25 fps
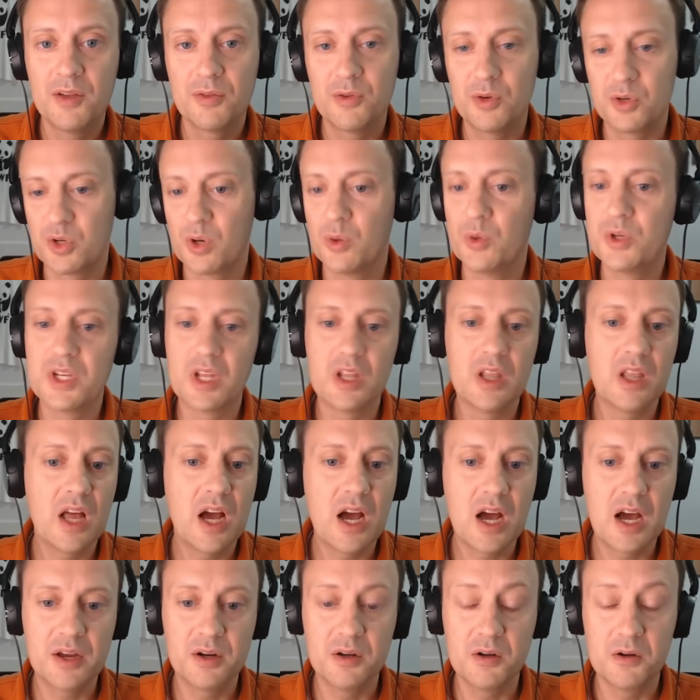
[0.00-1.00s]
there's always a
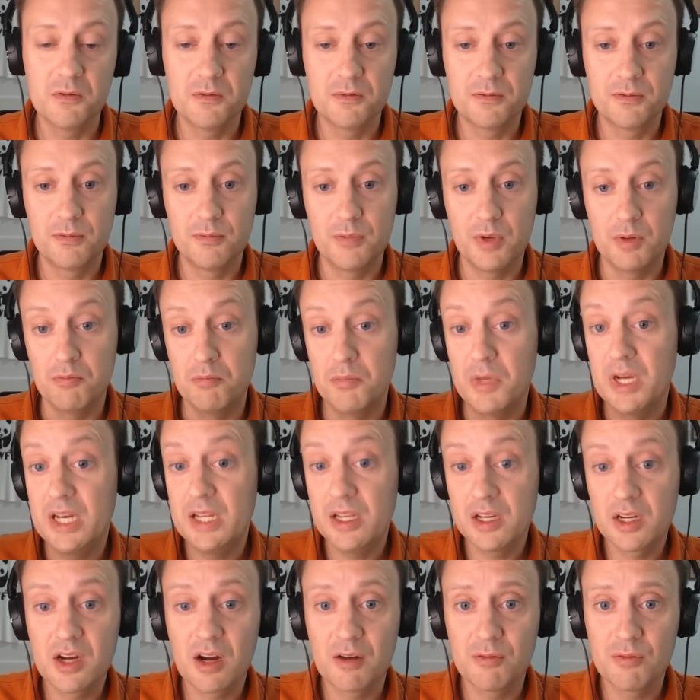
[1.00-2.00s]
lot of
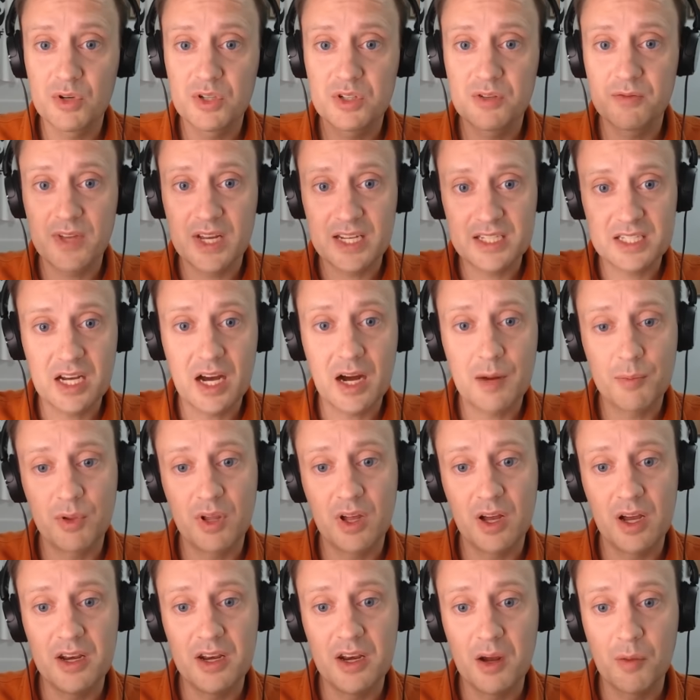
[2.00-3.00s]
media coverage of that top
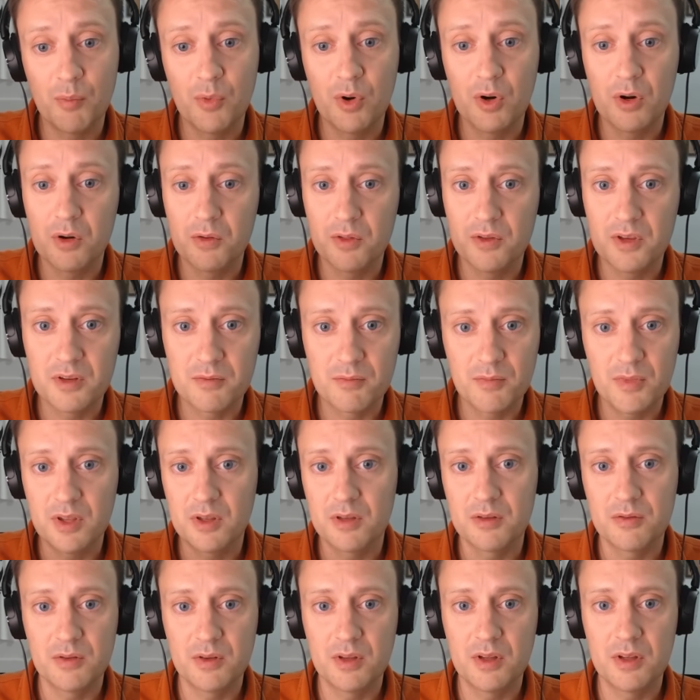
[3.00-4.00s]
line number,
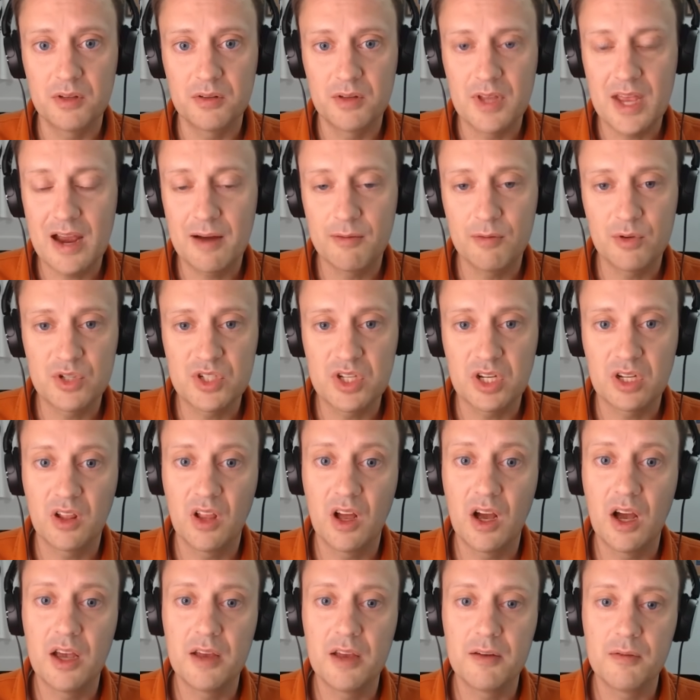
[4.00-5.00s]
the average
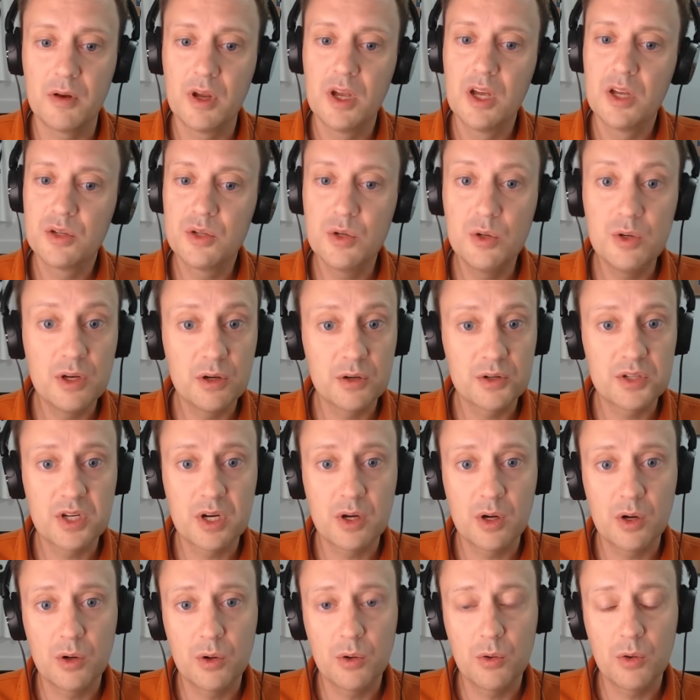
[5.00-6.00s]
decline 2 years
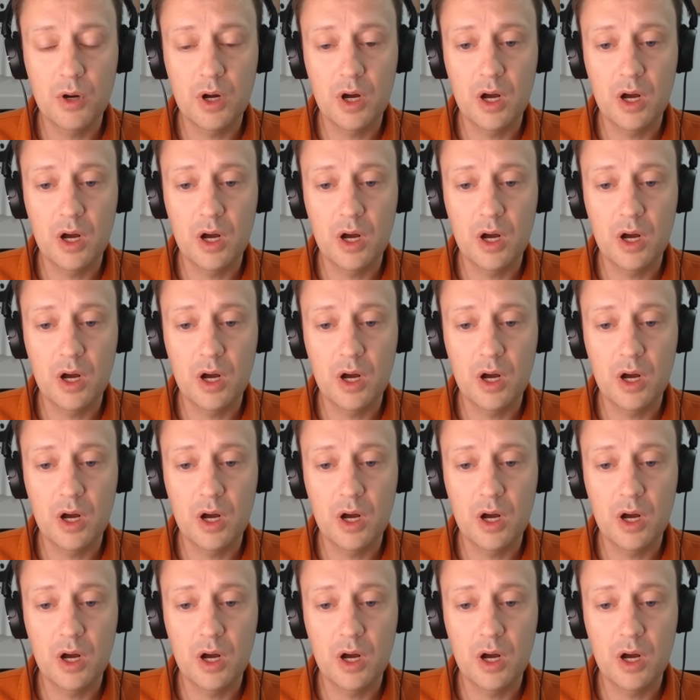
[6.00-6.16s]
ago,